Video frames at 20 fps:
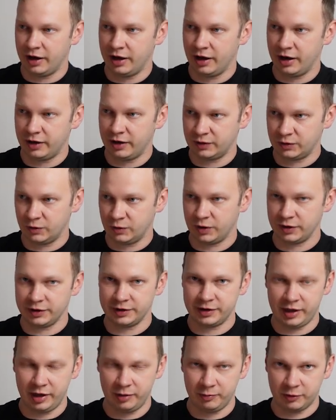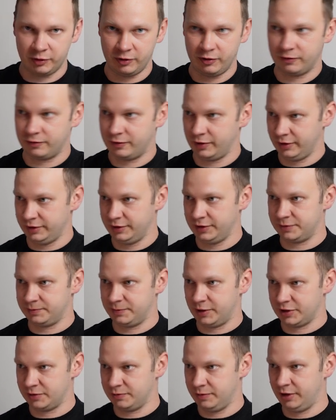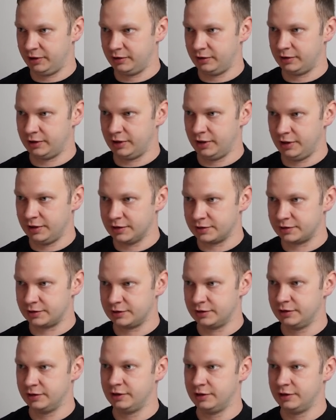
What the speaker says: return type of a dispatch method is